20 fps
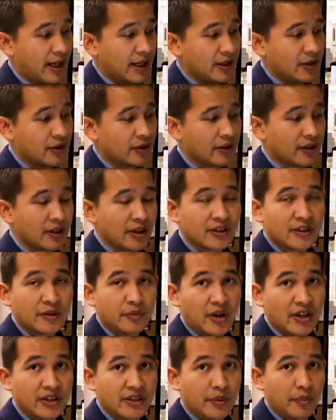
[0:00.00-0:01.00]
and you can
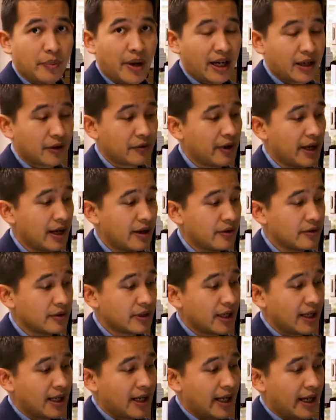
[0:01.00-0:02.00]
customize the background
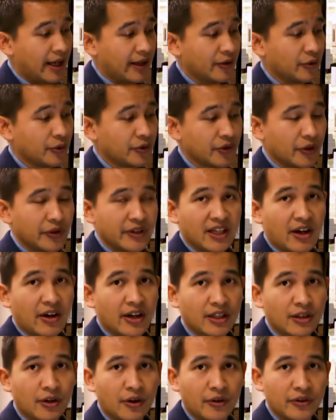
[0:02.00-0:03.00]
and also the
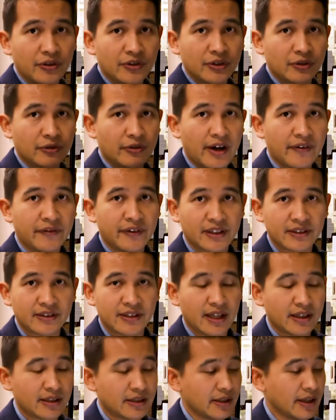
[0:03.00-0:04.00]
icons and graphics
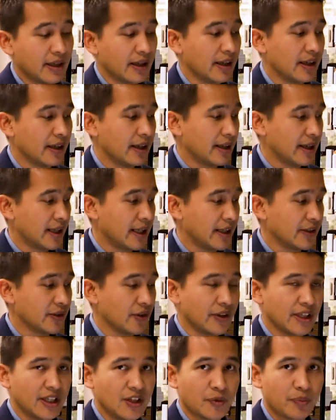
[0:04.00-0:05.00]
that uh, is
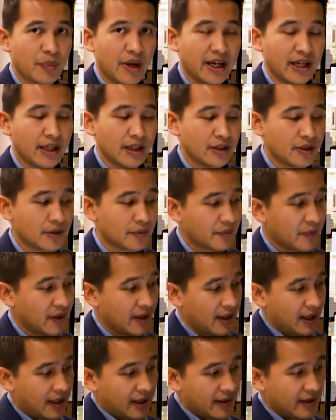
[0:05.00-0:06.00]
on each page.
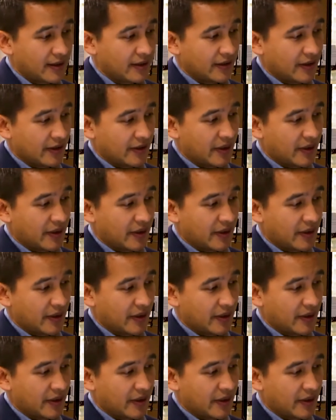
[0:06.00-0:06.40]
This is a